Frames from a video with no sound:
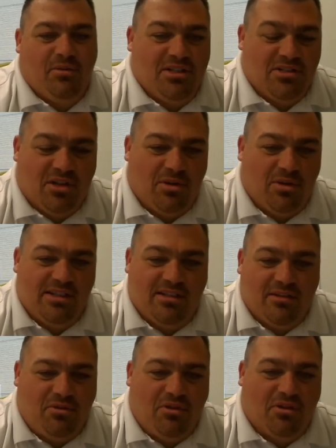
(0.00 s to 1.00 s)
which is
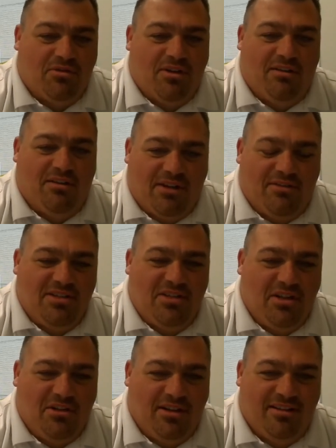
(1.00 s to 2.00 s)
always at the forefront of every
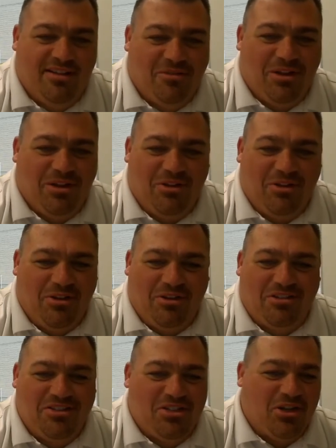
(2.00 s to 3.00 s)
student, whether
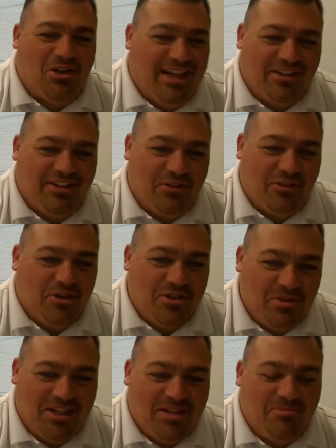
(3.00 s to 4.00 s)
they're starting out the
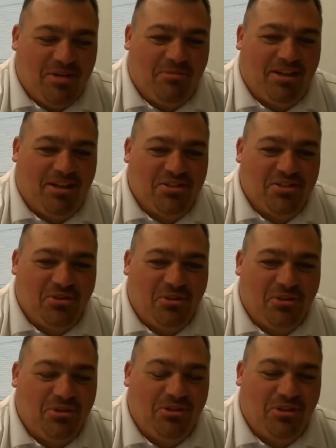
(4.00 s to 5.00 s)
first week in paramedic
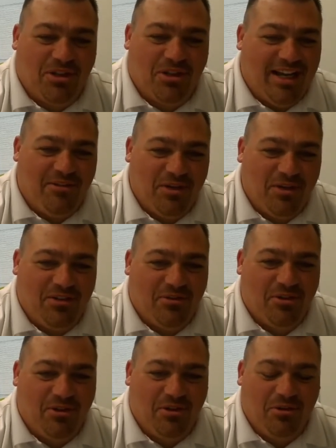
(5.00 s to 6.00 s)
school or halfway
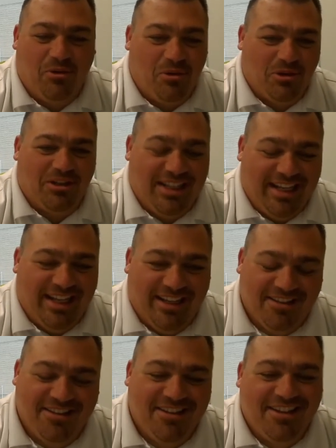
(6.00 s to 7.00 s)
through or at the
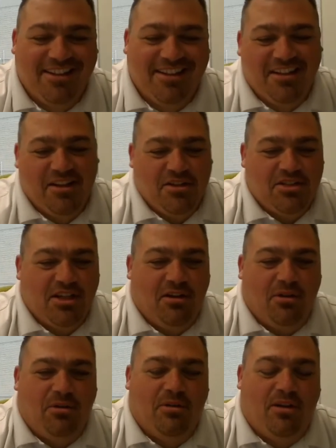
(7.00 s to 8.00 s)
end.
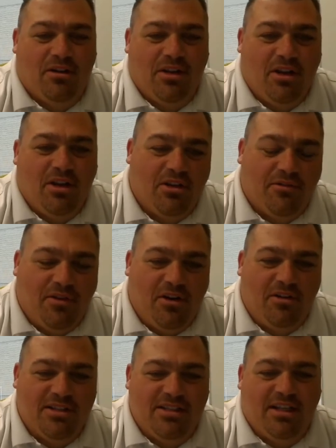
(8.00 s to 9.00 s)
So although you're
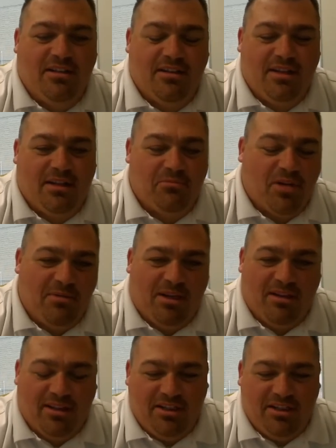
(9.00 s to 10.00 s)
focused in
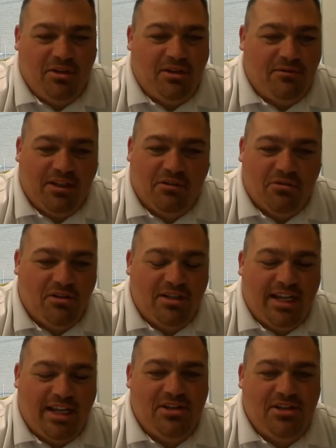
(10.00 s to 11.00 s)
primarily doing field
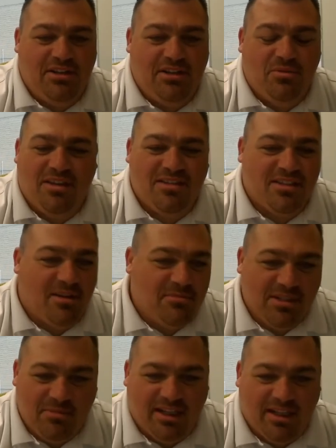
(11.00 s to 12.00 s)
rotations with
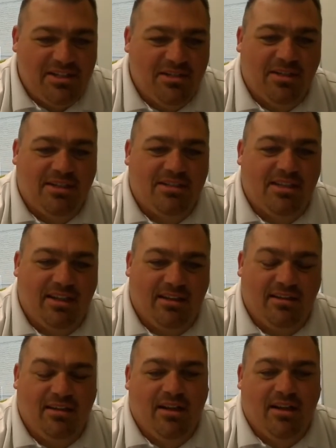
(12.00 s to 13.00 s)
some simulation mixed
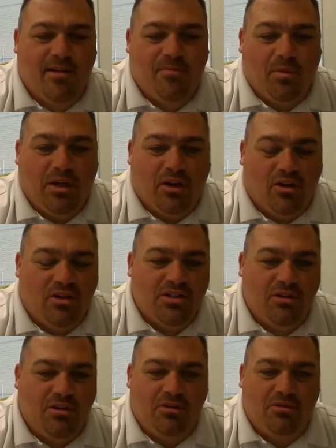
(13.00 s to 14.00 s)
in, we
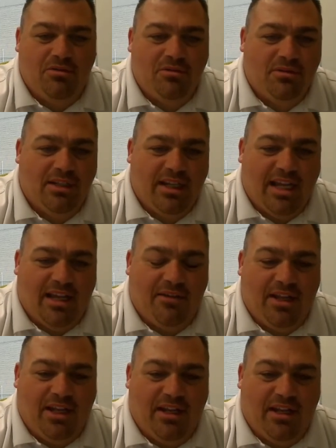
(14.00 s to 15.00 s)
also have